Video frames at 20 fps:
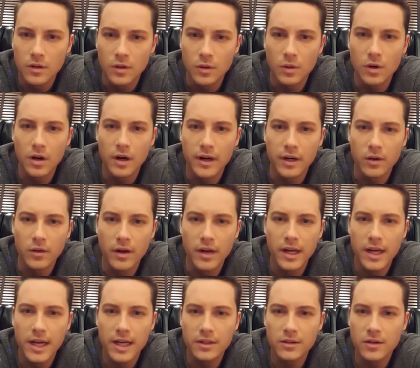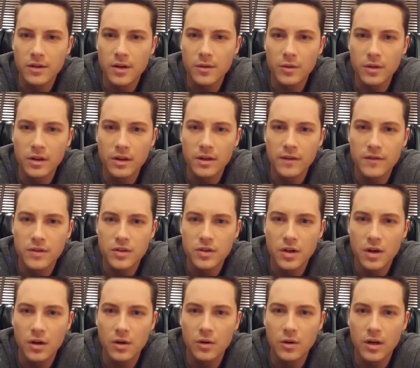You are a great actor, and I really love the
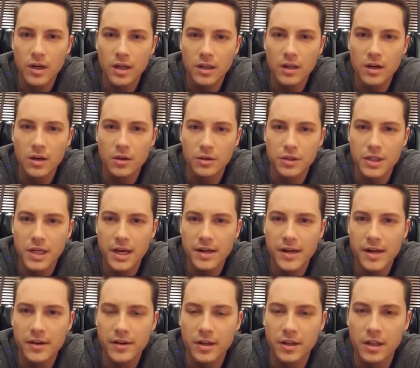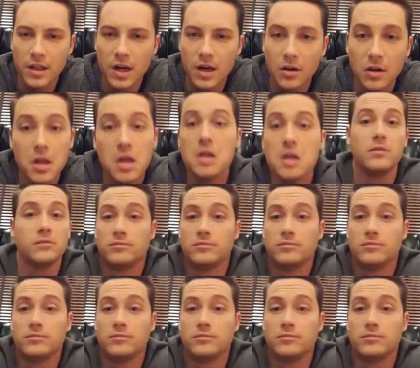show. Hello, shout out, hello.